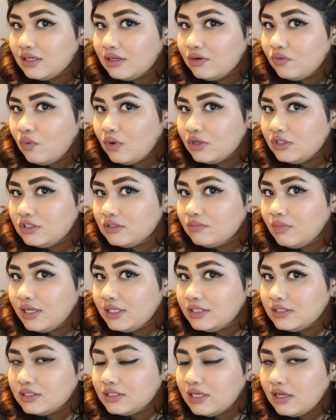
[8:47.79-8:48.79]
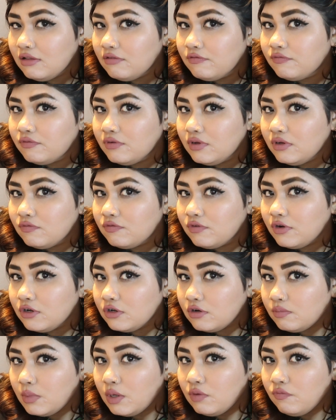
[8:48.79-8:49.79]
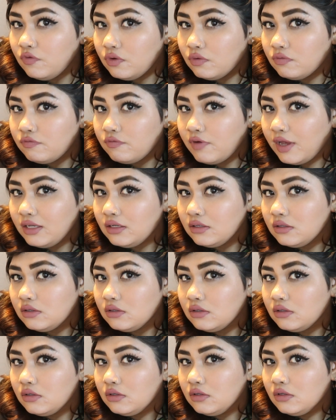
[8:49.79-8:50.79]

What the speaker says: and watching myself in front of my viewfinder,